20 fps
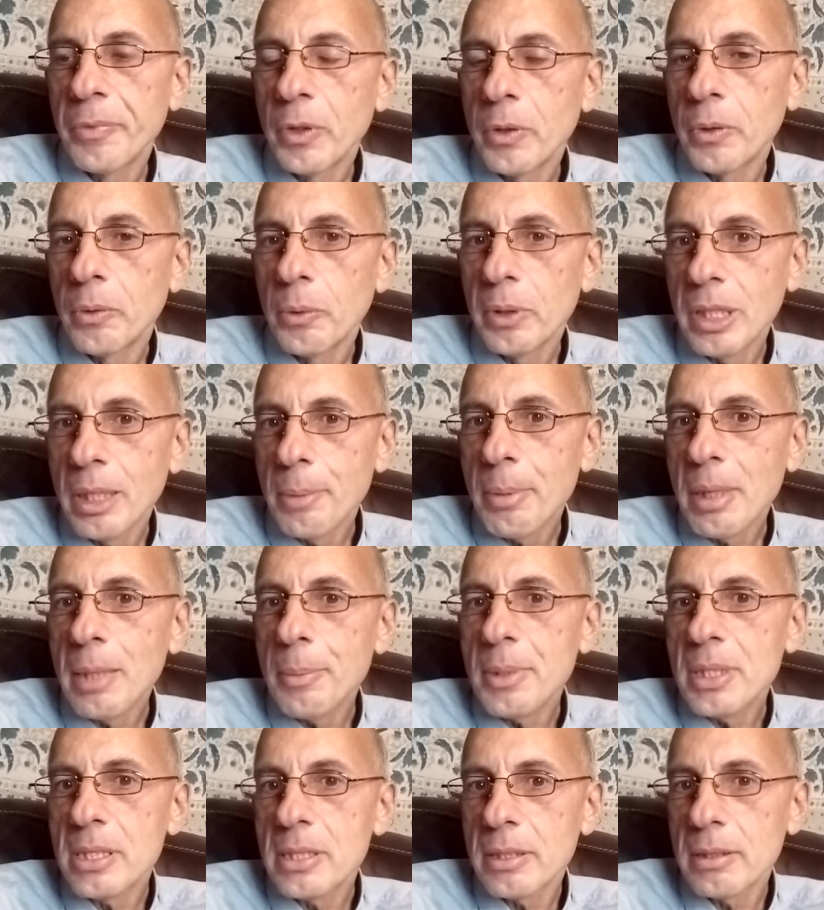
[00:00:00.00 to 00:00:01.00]
When the
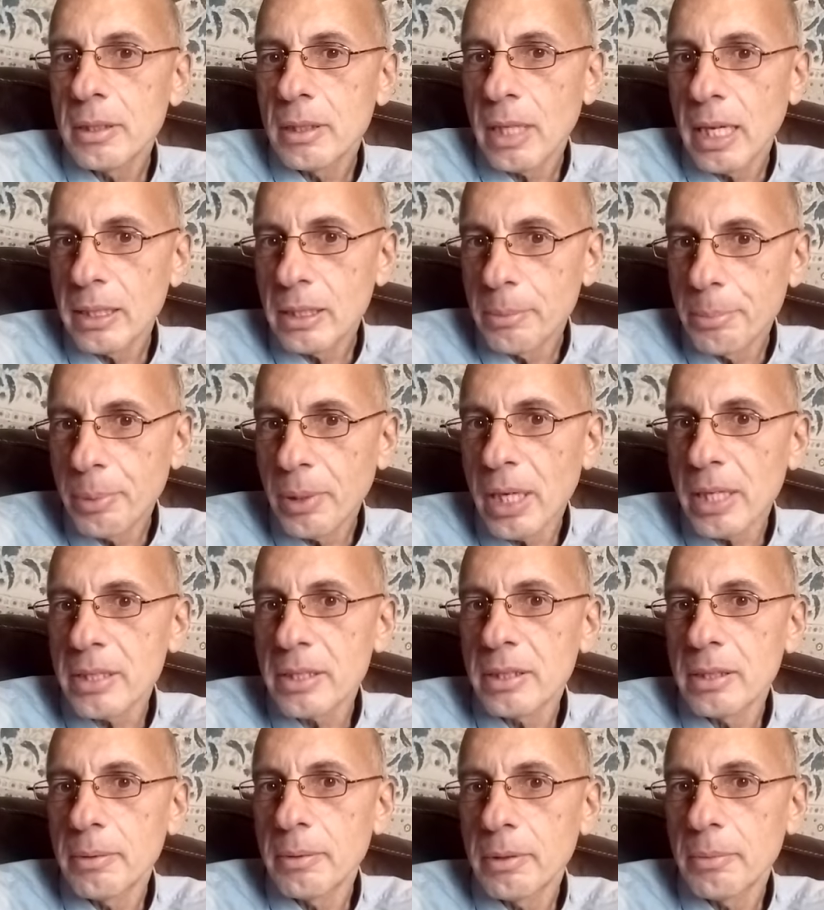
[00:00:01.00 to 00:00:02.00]
baby's at the
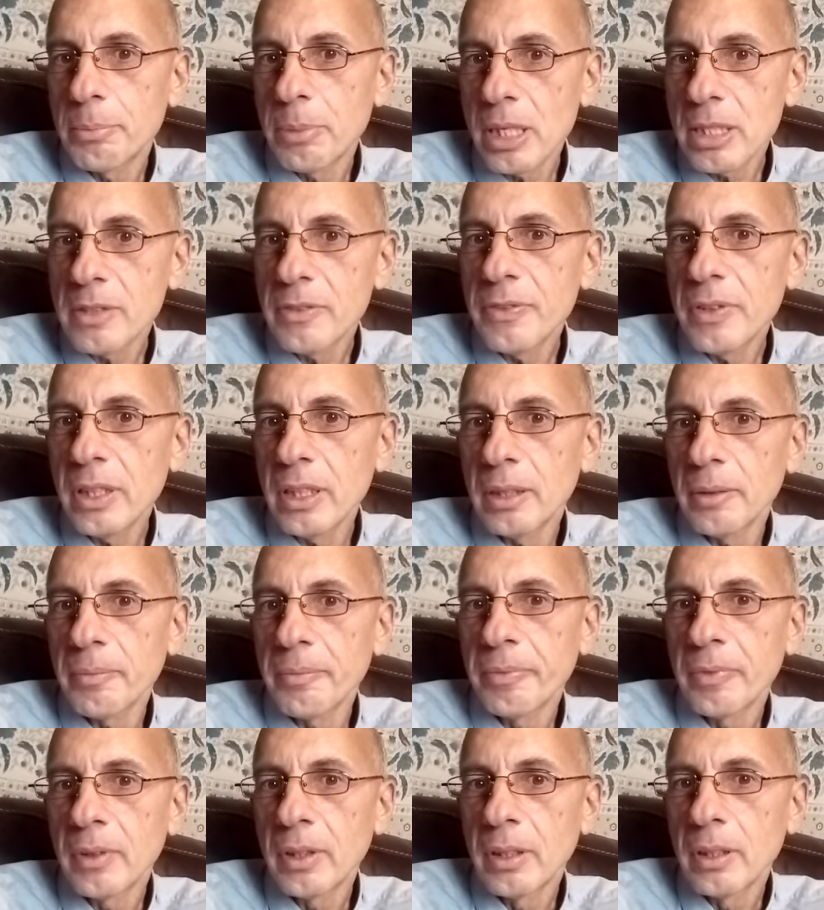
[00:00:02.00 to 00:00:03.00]
breast, breastfeeding,
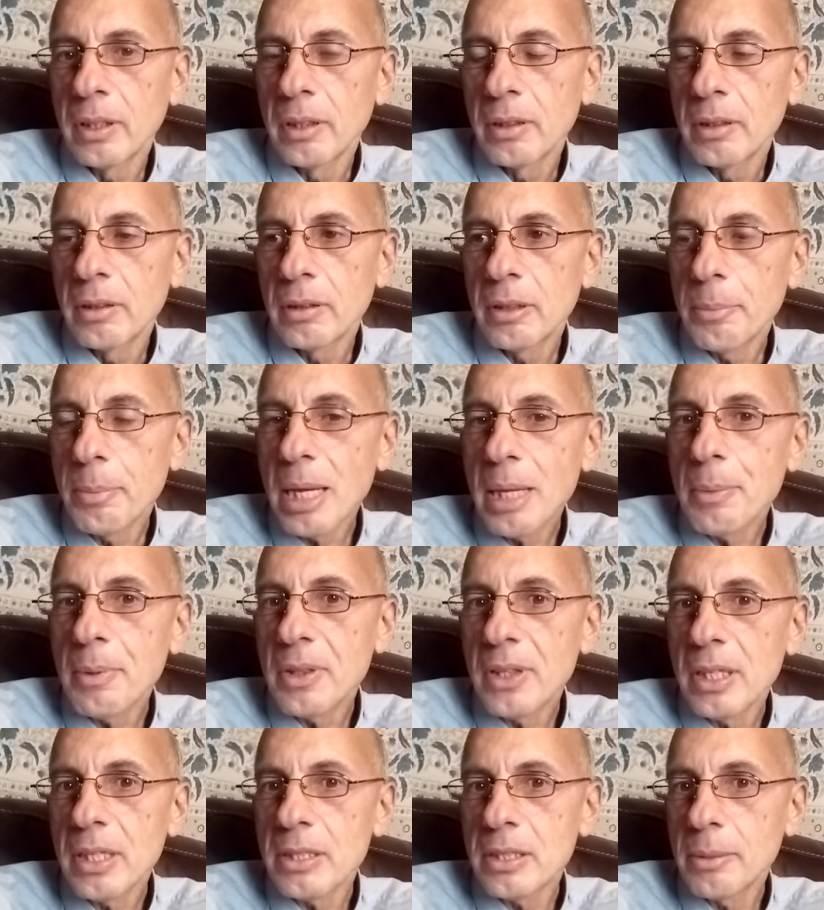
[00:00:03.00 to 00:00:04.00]
the baby
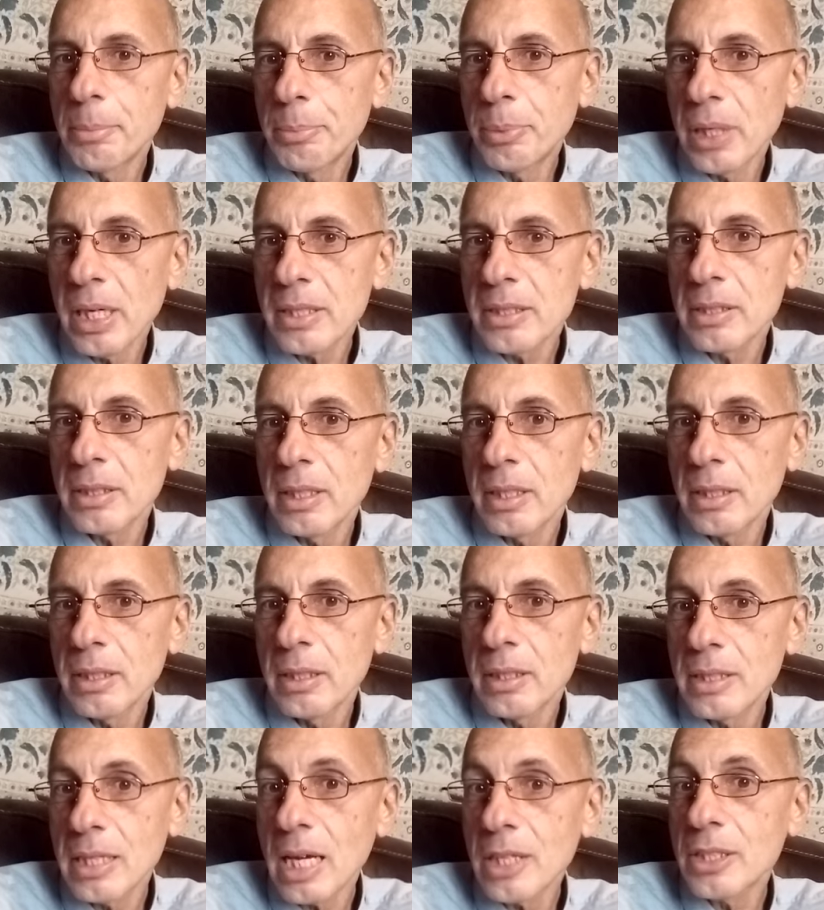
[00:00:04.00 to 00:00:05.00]
thinks the breast
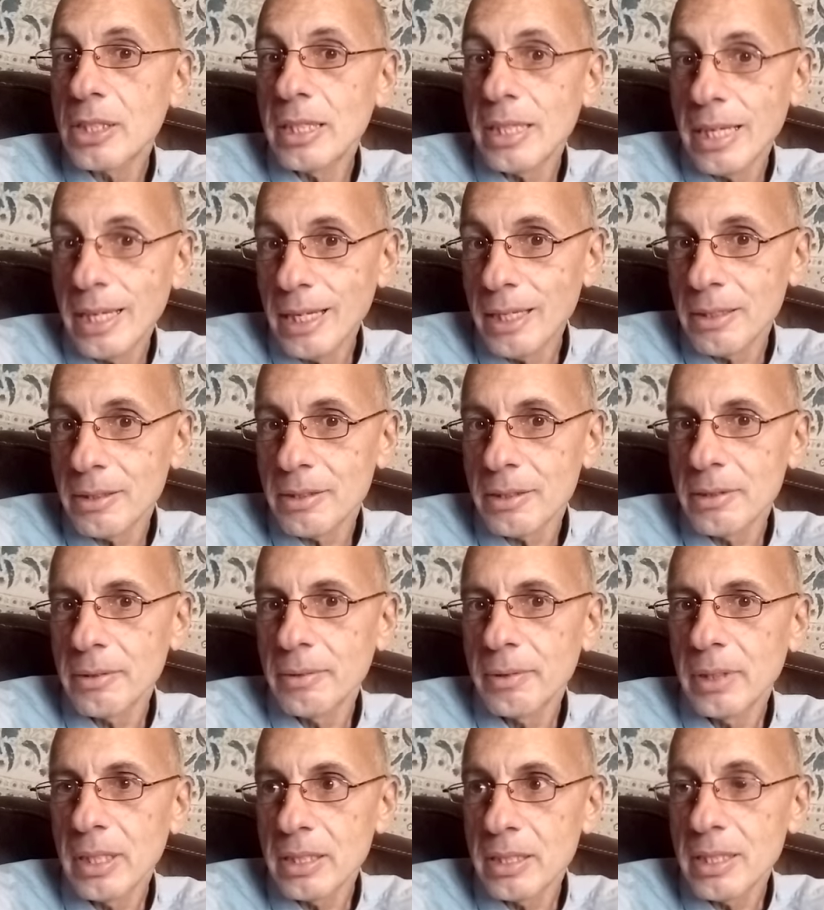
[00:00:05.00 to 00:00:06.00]
is actually his.
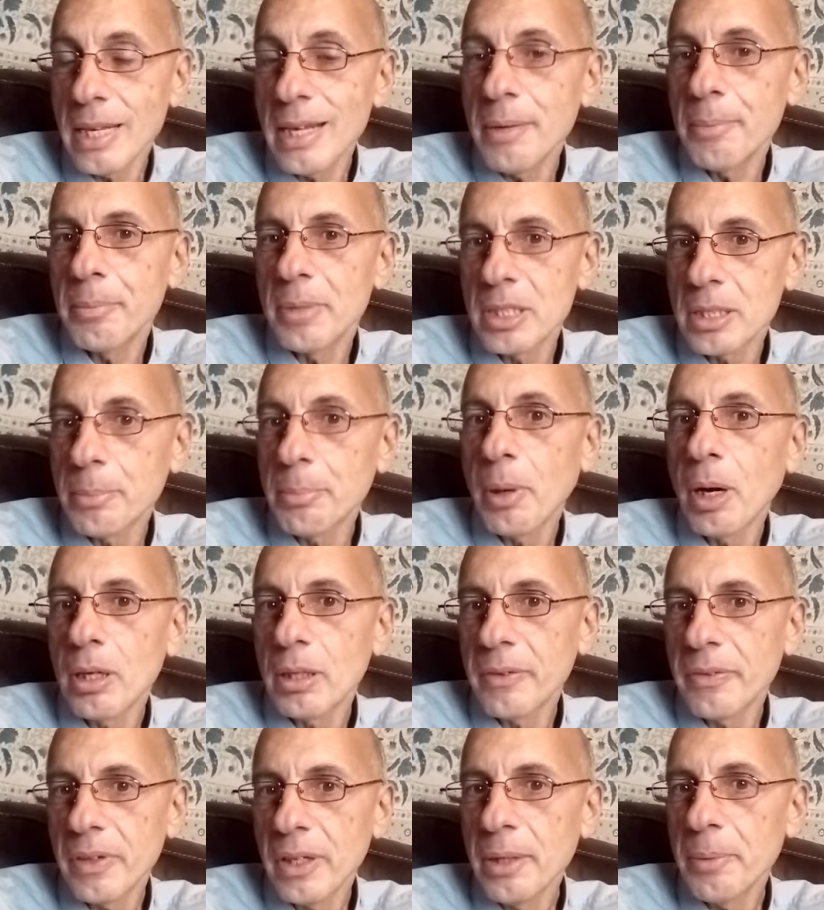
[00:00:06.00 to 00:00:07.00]
It's him. It's a part
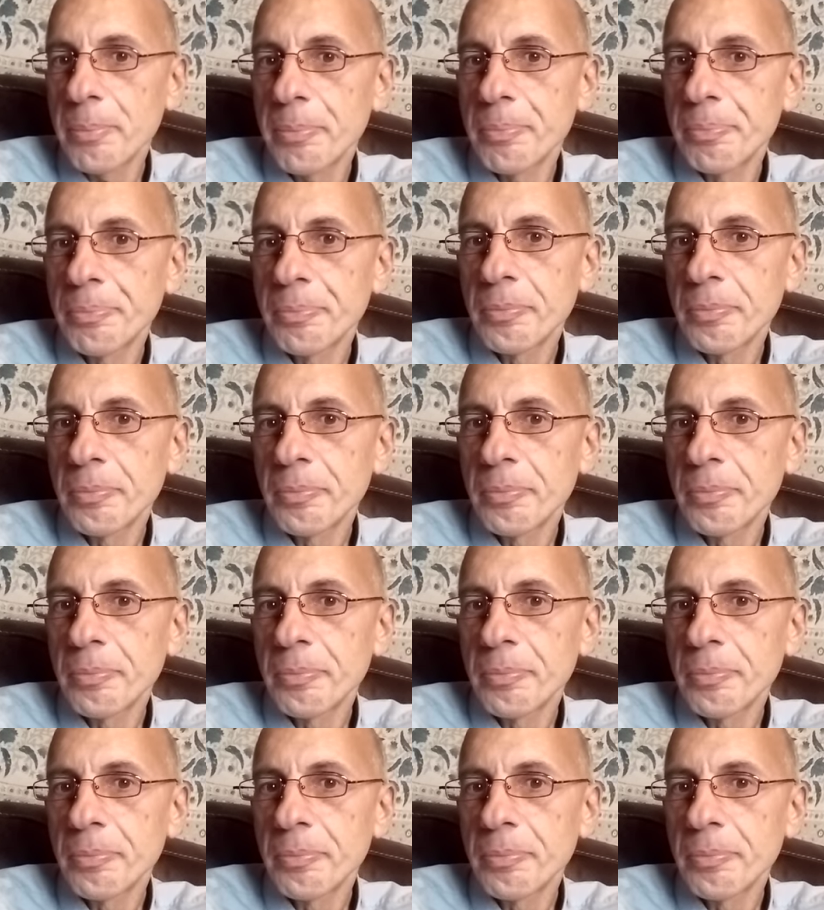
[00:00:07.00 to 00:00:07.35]
of him.